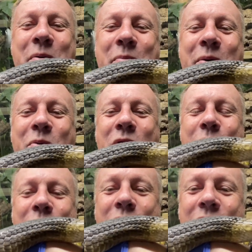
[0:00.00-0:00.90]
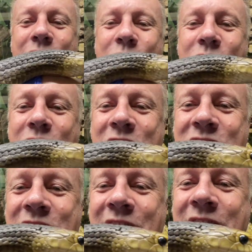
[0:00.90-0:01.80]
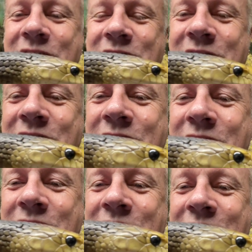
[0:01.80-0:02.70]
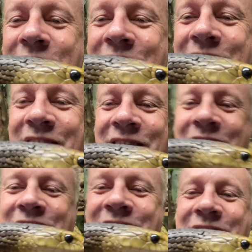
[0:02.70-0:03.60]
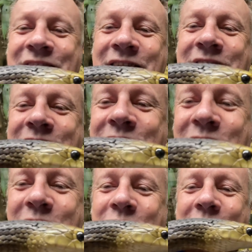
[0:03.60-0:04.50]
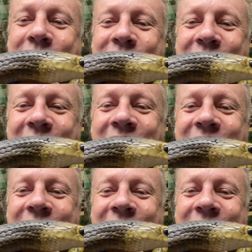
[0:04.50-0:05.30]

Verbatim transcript: But what a beautiful creature that is. Not going to focus on her.